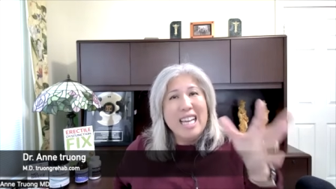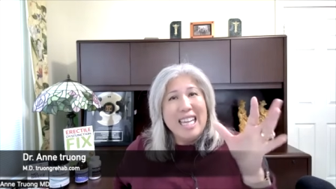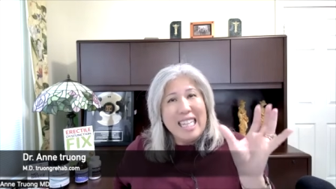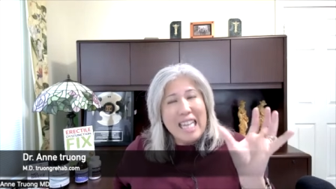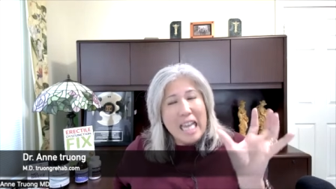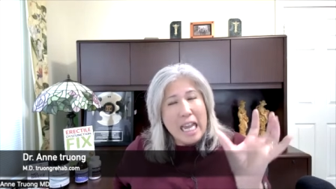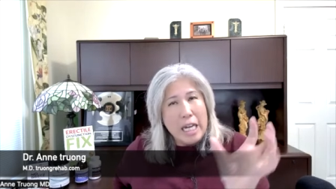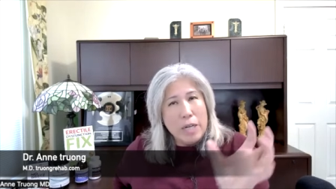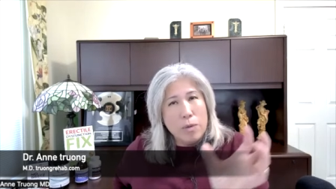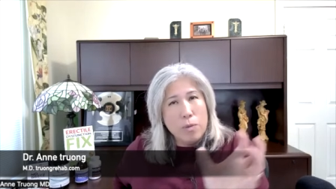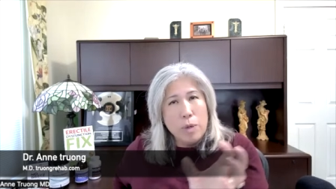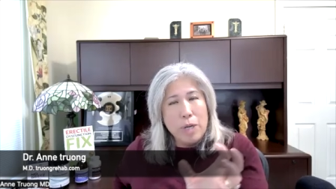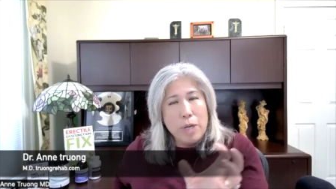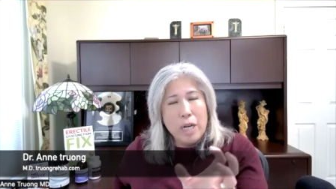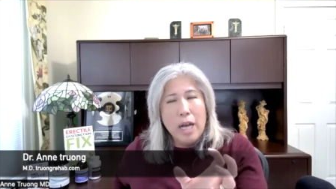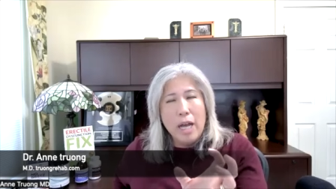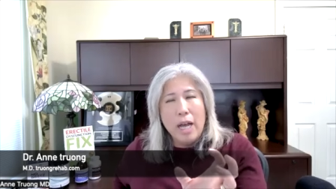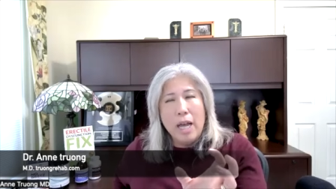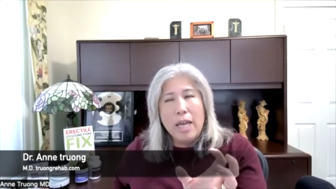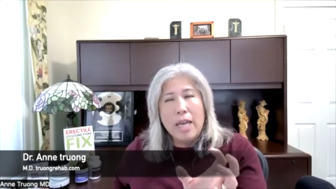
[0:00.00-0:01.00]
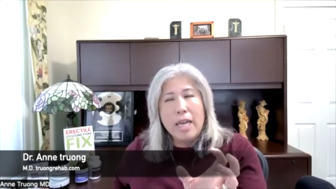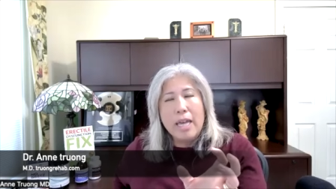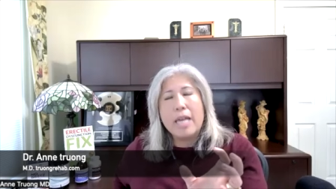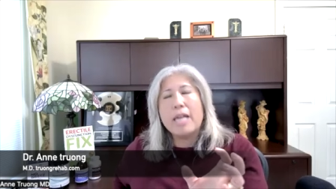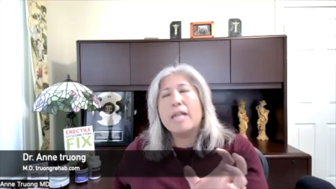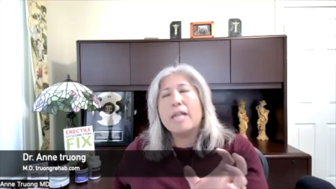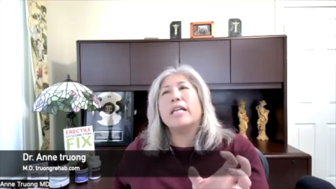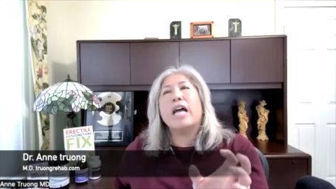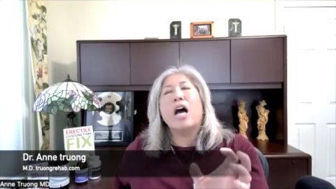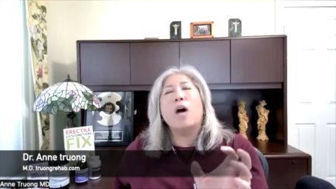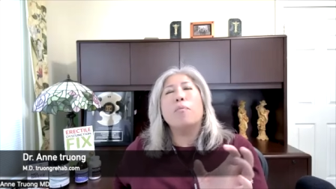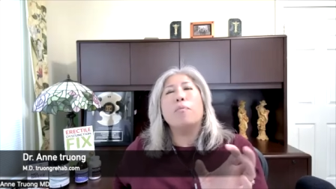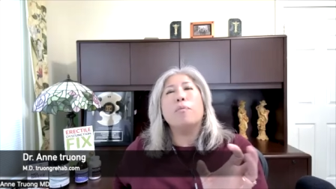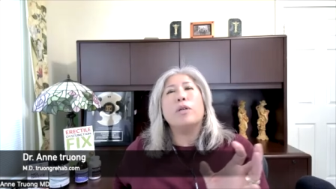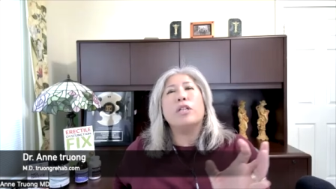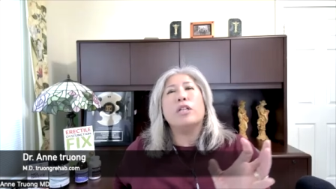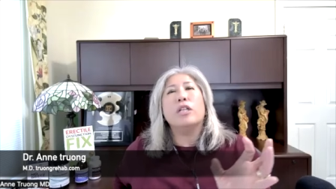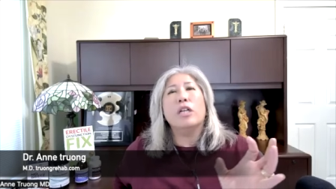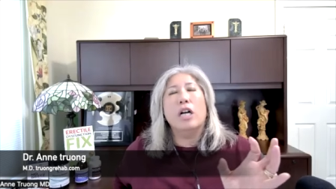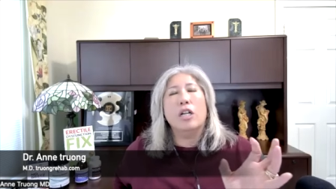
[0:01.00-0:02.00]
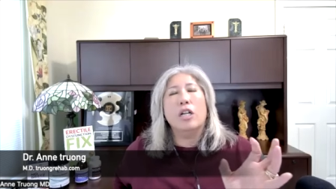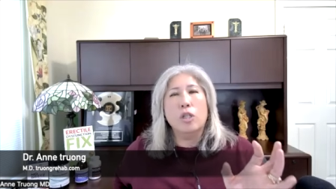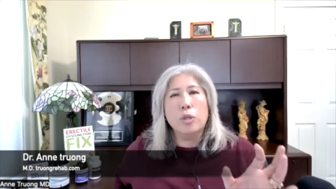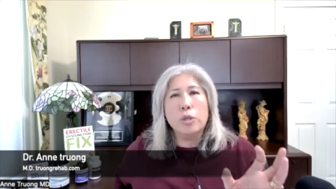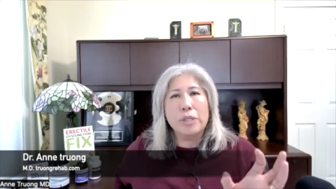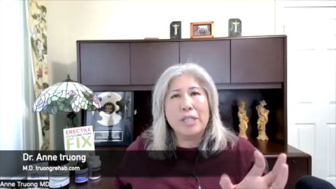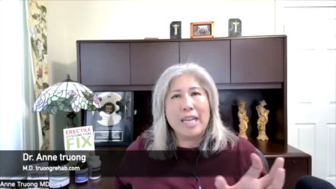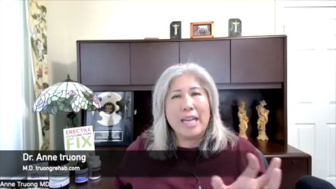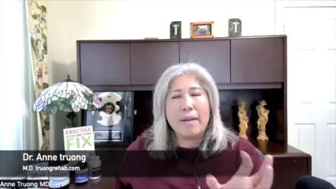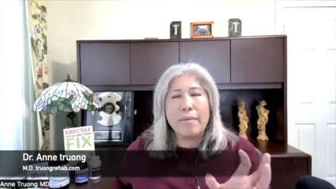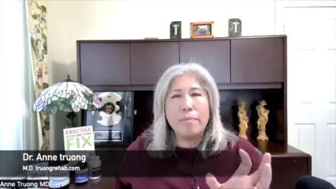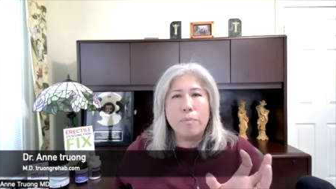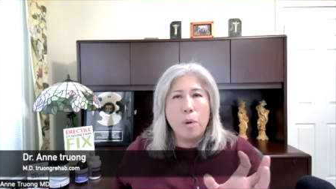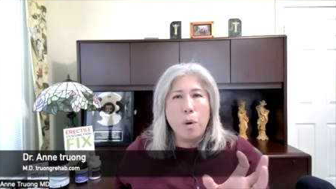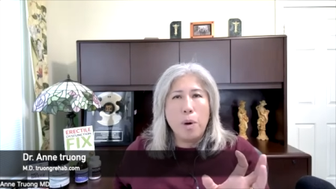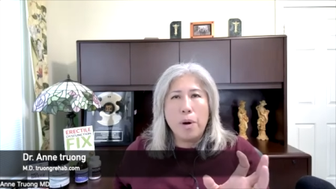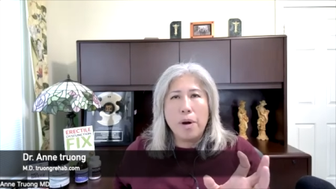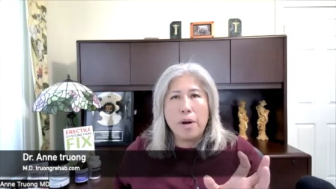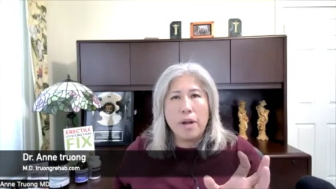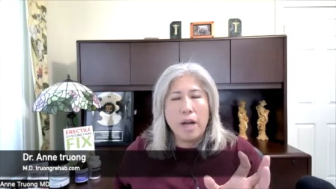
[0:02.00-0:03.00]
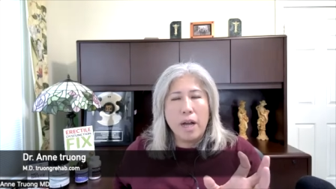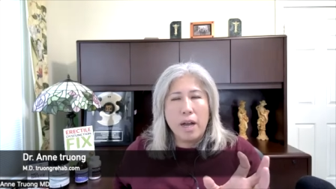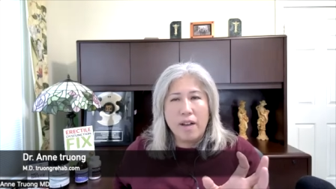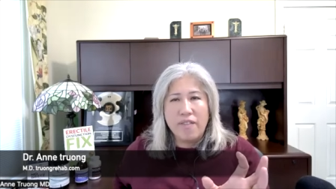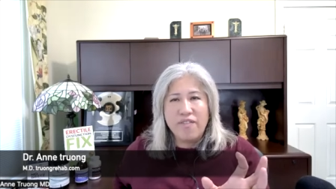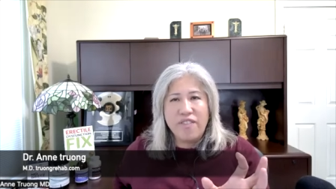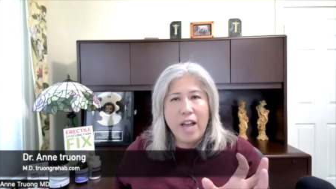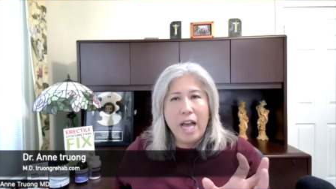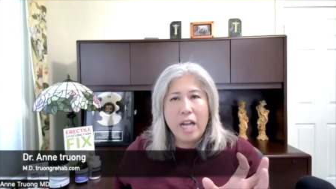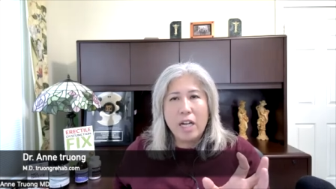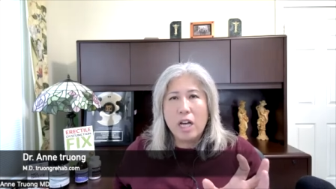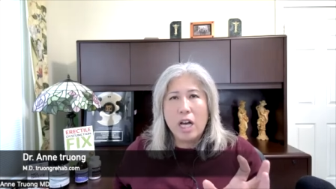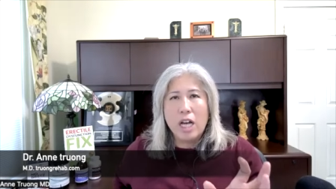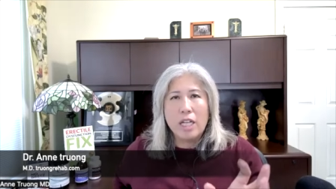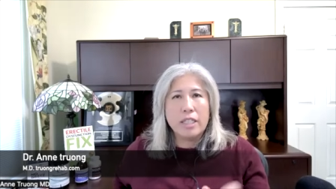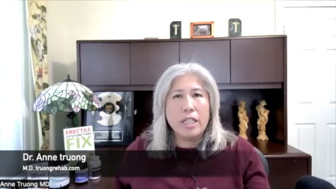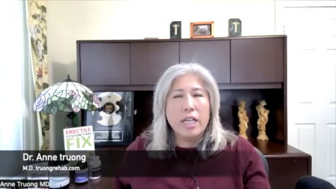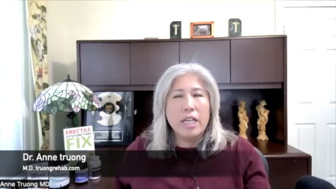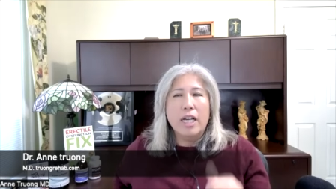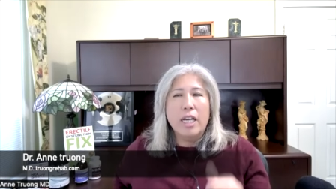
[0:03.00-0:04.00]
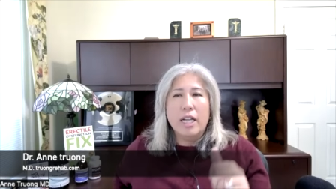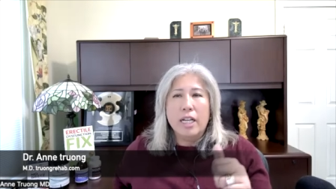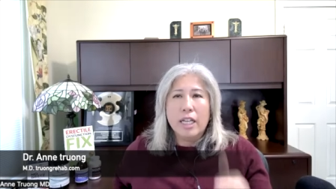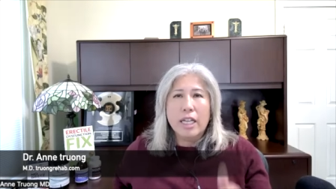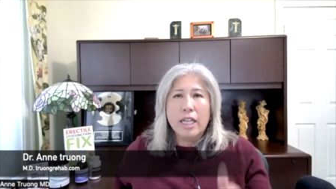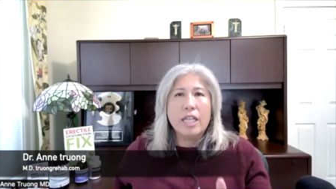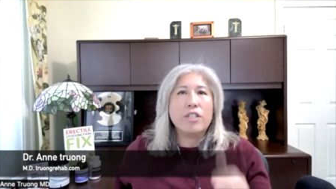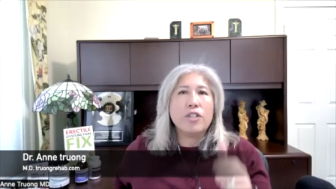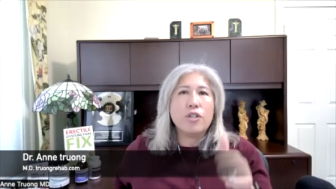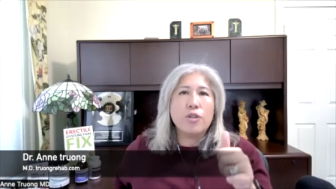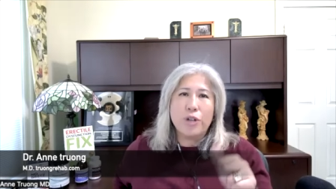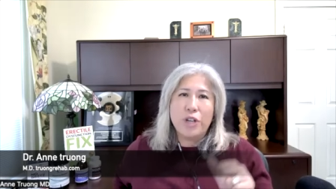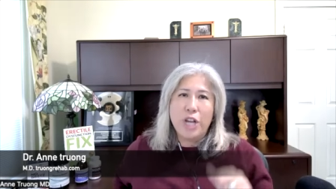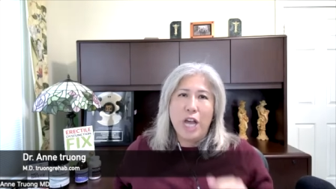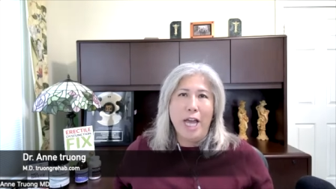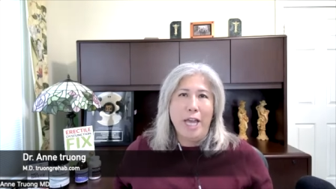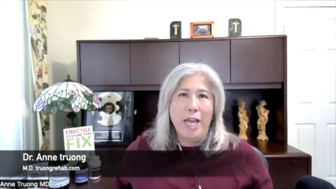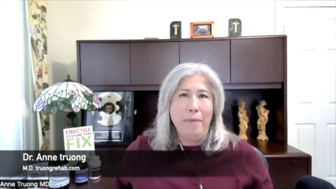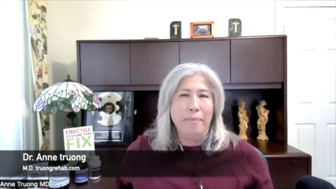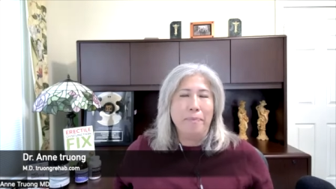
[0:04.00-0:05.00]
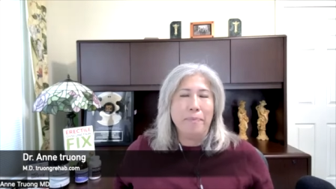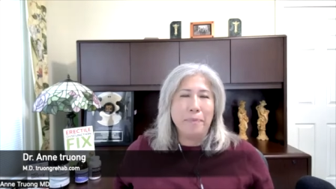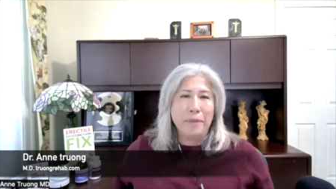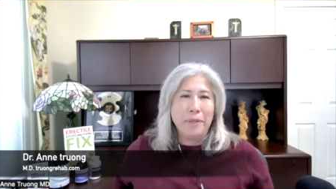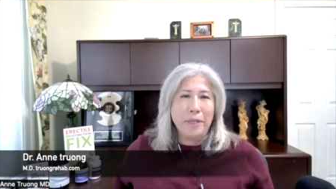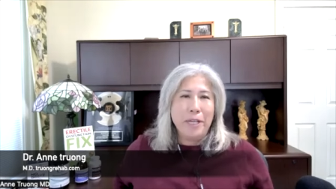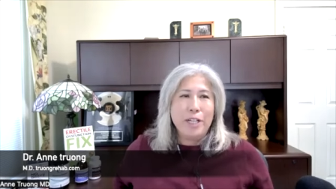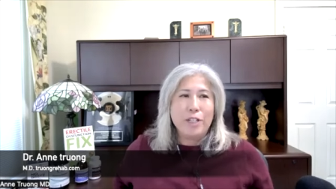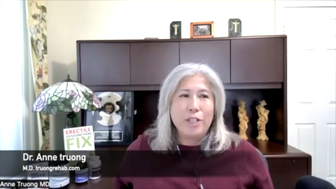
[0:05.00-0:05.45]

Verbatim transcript: and uh, and help with uh, losing more uh, fat loss is your diet mm-hmm.